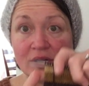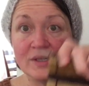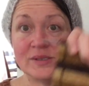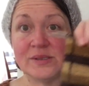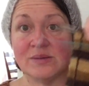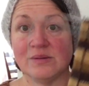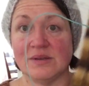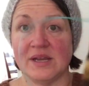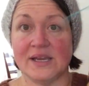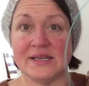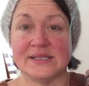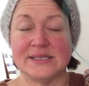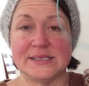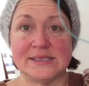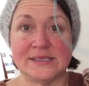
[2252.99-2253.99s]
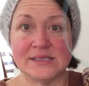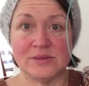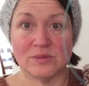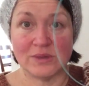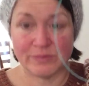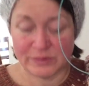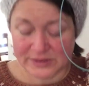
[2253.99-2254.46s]
So nice
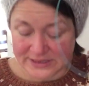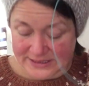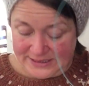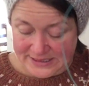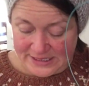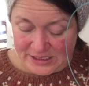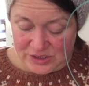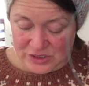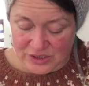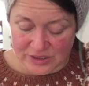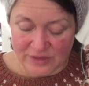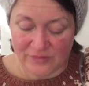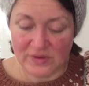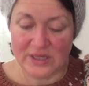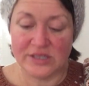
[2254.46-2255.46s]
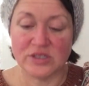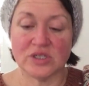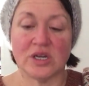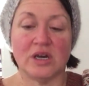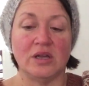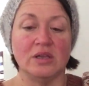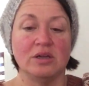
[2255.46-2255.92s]
representation of each
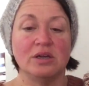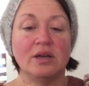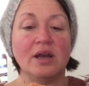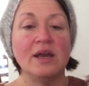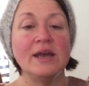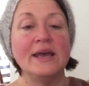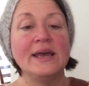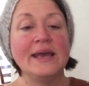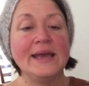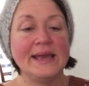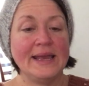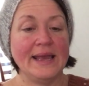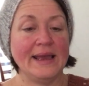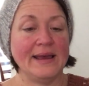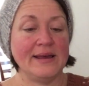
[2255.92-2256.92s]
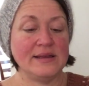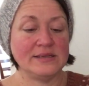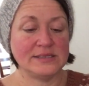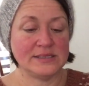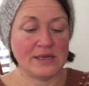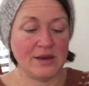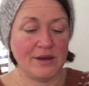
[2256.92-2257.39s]
color.
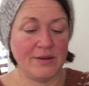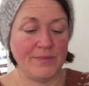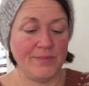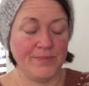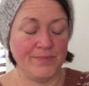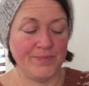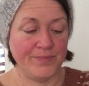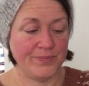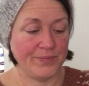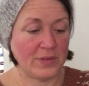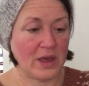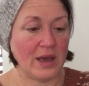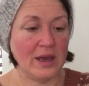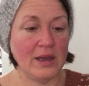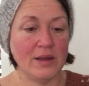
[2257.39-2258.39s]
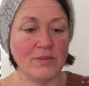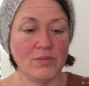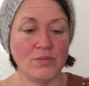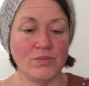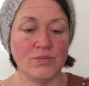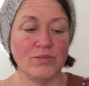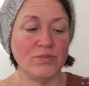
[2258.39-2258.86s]
And I
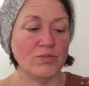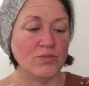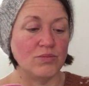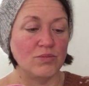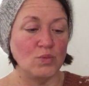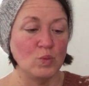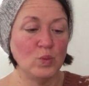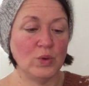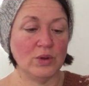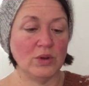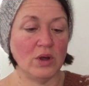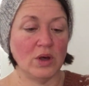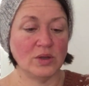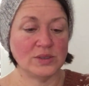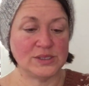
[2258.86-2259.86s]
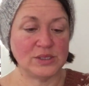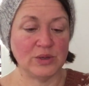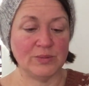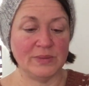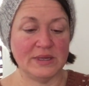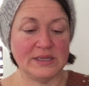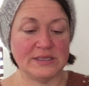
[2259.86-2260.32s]
will
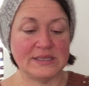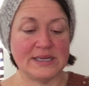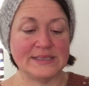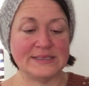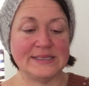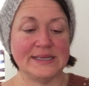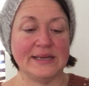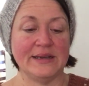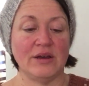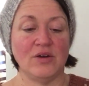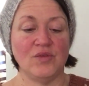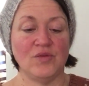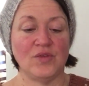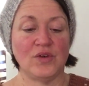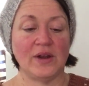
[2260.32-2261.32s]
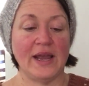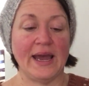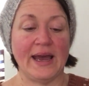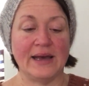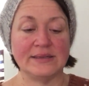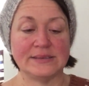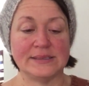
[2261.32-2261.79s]
also be testing it out for
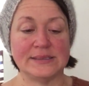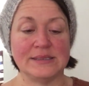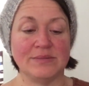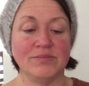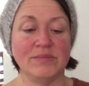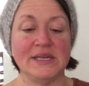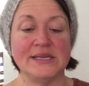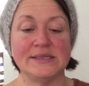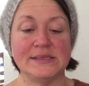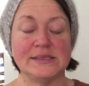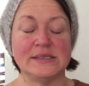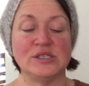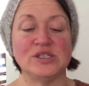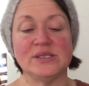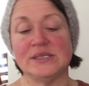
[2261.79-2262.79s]
hats and mitts.